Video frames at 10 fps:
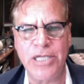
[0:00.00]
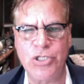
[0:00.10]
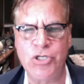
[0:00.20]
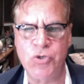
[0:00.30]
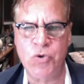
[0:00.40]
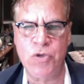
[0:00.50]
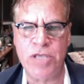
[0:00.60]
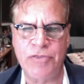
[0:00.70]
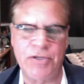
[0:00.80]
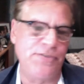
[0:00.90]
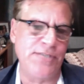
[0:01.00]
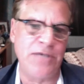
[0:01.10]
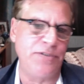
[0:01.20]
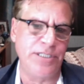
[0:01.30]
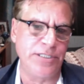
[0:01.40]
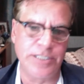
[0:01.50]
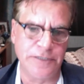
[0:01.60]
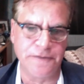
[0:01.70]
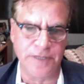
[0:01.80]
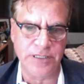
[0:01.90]
sure that they're sounding
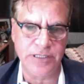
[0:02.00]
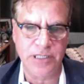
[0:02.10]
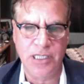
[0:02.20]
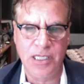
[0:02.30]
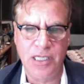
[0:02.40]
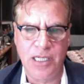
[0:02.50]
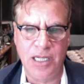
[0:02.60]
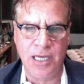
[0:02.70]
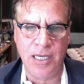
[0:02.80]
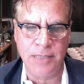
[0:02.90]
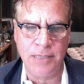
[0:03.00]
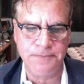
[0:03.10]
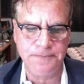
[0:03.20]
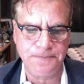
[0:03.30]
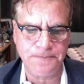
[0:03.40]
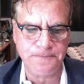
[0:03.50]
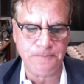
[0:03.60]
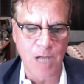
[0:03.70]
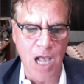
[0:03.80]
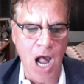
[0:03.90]
different. Um,
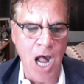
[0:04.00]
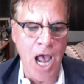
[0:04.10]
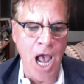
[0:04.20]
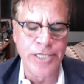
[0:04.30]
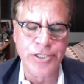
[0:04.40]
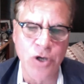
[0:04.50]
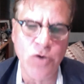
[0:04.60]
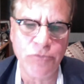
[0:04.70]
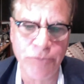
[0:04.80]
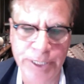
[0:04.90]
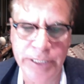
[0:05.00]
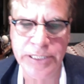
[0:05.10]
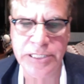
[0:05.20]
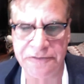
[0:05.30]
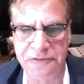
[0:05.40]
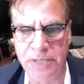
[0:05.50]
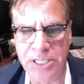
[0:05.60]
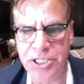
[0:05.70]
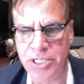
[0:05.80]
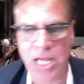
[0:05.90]
I, I, don't really
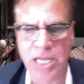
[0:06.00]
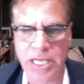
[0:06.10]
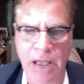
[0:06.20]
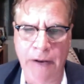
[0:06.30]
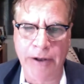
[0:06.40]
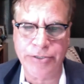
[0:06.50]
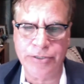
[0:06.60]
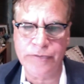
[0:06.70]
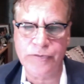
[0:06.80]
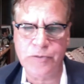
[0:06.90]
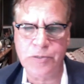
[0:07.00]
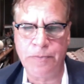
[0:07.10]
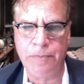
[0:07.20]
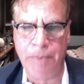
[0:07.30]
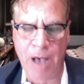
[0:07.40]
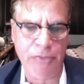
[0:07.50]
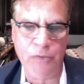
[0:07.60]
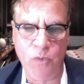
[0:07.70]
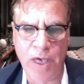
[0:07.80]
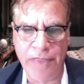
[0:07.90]
differentiate characters by the
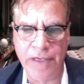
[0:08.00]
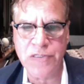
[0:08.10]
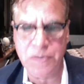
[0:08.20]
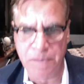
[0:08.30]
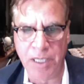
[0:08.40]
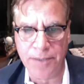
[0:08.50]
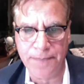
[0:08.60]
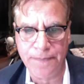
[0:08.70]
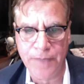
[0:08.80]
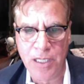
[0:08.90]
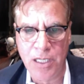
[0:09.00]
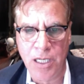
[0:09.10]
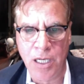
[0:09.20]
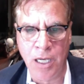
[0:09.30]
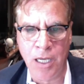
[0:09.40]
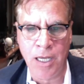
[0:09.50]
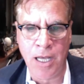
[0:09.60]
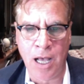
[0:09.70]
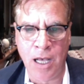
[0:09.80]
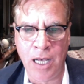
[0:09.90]
way they speak. Uh,
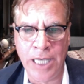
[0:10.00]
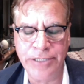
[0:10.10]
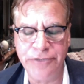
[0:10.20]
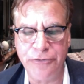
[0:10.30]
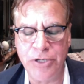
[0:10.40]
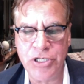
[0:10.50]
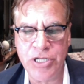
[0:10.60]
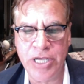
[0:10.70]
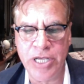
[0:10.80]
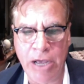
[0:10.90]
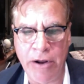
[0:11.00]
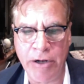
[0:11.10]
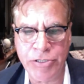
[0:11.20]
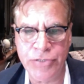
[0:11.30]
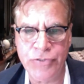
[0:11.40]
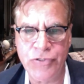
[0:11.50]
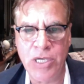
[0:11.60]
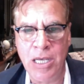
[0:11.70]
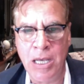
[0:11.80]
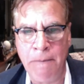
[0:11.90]
I, I differentiate characters
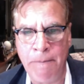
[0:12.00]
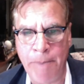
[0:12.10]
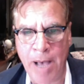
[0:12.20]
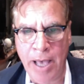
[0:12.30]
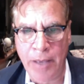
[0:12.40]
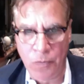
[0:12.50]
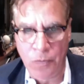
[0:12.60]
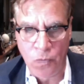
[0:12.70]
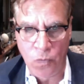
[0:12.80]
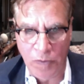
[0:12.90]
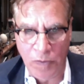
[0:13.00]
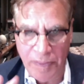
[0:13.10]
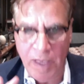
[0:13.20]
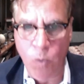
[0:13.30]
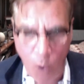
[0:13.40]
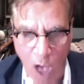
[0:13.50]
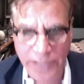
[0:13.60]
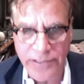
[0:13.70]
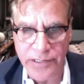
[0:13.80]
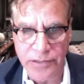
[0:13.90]
by what they
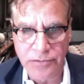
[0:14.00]
want